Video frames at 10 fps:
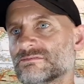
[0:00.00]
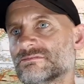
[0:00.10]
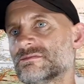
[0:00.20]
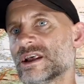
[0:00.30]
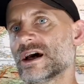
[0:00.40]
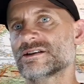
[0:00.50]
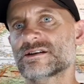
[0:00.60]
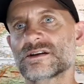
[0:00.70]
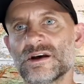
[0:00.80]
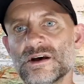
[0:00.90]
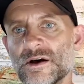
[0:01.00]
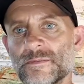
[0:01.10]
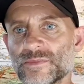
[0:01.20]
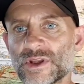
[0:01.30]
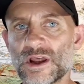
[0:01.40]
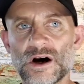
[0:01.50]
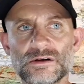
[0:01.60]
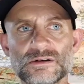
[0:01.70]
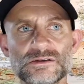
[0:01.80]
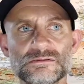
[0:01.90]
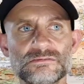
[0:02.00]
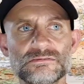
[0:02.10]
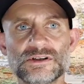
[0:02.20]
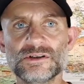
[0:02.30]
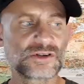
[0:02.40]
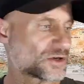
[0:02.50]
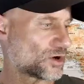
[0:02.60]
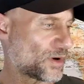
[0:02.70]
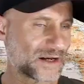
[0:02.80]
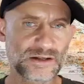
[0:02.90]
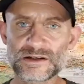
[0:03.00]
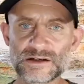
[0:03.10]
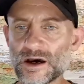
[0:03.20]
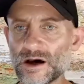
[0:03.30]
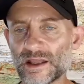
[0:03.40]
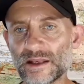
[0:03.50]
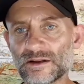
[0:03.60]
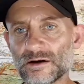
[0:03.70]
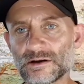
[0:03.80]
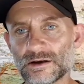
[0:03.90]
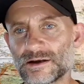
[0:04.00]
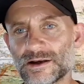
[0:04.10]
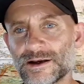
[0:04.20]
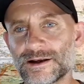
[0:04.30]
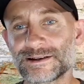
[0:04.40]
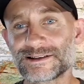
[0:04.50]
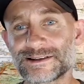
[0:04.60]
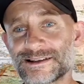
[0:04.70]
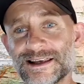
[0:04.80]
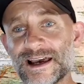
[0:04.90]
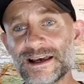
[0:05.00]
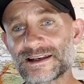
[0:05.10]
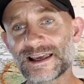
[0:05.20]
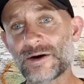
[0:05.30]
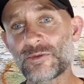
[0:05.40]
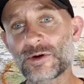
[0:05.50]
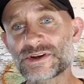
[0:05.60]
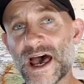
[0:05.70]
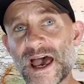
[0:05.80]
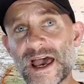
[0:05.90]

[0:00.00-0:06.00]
that's, you know, you just go back to the dirt then, don't you? Do you get what I'm saying?